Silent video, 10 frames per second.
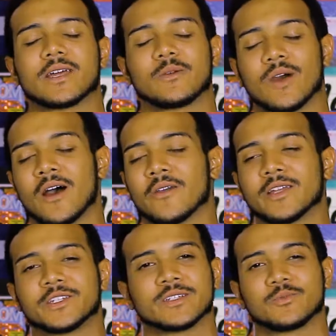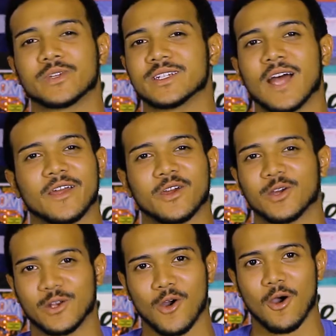like, wow, that just was not
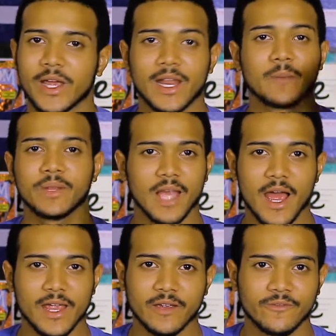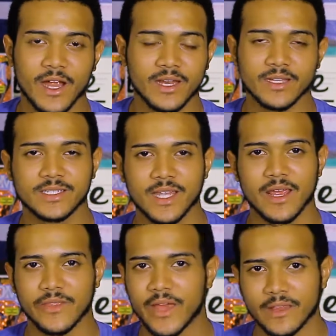good at all. And I'd be lying if I didn't
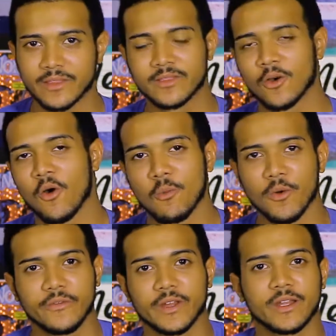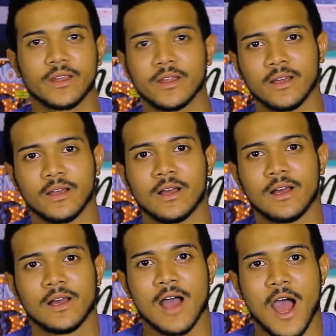say that the whole movie,
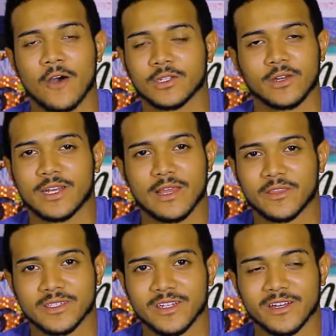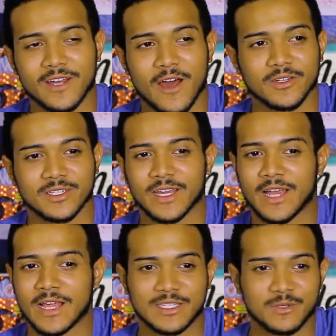I was looking at this nigga and I was
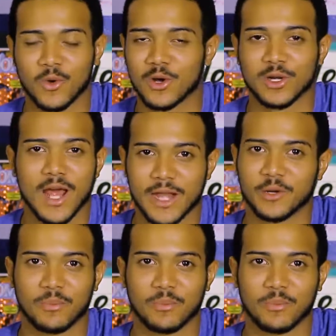like, I swear to God, you're